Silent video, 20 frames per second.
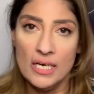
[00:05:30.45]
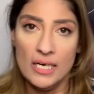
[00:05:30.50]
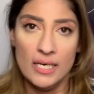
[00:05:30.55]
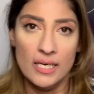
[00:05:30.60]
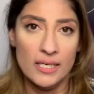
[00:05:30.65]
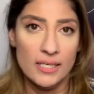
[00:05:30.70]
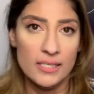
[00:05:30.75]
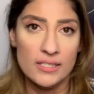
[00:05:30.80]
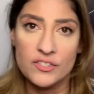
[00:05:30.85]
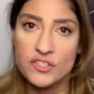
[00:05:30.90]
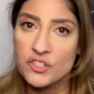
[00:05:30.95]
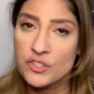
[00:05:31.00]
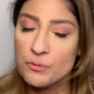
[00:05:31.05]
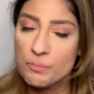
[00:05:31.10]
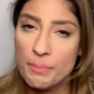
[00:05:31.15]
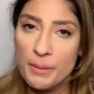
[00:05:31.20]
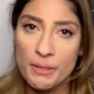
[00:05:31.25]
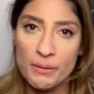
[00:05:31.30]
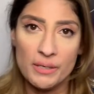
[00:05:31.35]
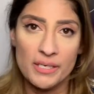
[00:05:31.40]
uh, a
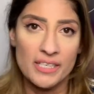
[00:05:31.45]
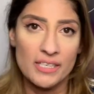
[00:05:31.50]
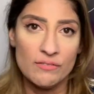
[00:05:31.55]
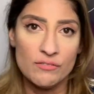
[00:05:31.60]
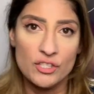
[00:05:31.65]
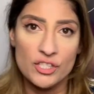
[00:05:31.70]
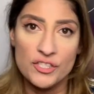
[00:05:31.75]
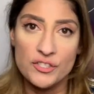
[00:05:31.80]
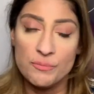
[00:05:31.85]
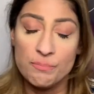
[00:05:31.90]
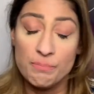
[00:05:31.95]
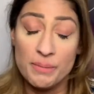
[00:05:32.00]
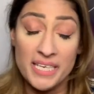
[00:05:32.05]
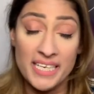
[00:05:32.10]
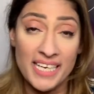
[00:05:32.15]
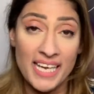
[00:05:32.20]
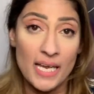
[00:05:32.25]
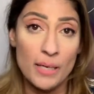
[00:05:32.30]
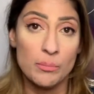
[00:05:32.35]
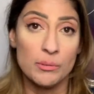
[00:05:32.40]
spirit of just
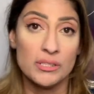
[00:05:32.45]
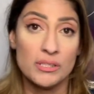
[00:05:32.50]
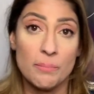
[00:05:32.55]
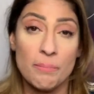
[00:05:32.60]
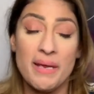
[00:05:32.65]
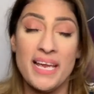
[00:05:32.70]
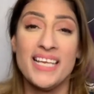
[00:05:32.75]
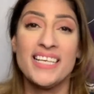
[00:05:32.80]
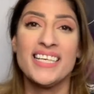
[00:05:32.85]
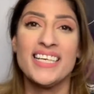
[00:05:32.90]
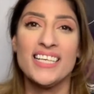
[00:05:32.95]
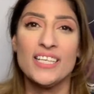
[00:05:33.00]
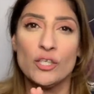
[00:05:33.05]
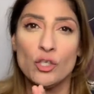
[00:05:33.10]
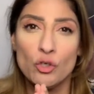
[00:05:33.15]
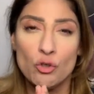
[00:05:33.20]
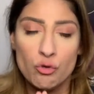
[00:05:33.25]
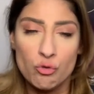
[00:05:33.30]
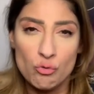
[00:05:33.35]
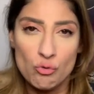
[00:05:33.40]
being able to make
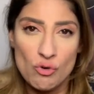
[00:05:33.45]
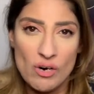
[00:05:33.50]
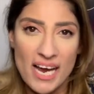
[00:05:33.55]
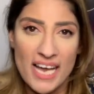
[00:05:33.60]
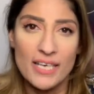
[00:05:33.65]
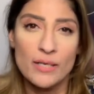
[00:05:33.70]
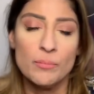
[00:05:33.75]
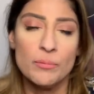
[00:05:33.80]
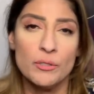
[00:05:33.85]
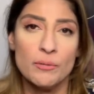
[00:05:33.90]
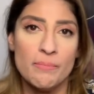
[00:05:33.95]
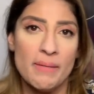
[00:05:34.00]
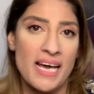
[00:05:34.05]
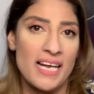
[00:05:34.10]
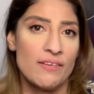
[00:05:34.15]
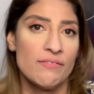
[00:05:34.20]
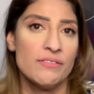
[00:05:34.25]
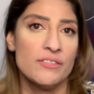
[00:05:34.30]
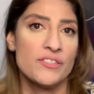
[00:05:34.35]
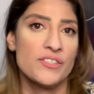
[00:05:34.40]
incredible
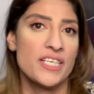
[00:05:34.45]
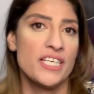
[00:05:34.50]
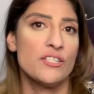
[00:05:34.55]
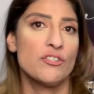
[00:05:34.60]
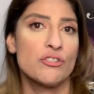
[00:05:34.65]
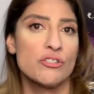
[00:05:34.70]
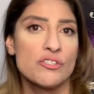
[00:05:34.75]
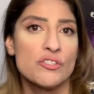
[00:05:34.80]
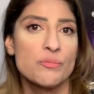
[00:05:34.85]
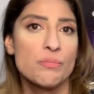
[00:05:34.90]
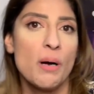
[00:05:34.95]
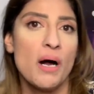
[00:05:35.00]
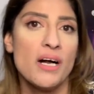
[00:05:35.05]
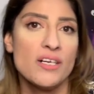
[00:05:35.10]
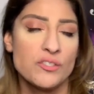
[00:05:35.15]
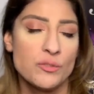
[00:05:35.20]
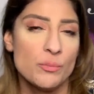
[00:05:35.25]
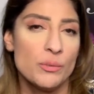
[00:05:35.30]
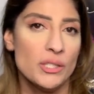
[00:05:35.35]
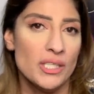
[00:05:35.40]
manifestations
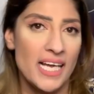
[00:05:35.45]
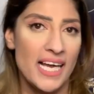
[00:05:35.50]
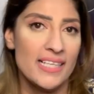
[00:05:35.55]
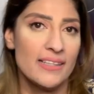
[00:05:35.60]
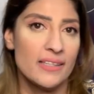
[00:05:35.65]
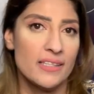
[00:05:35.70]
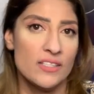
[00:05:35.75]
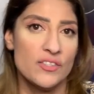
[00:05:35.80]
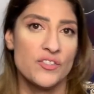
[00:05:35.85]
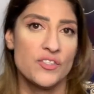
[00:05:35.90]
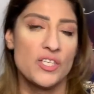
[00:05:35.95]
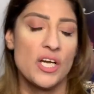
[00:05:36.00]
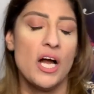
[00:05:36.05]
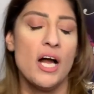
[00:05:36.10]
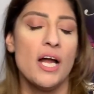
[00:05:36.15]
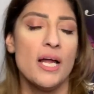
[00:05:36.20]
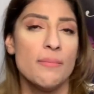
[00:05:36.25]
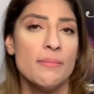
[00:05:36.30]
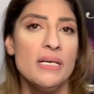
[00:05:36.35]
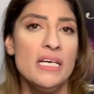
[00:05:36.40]
possible at this
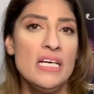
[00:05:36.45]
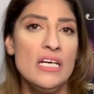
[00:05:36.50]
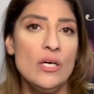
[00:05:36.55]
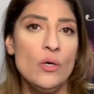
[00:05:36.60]
time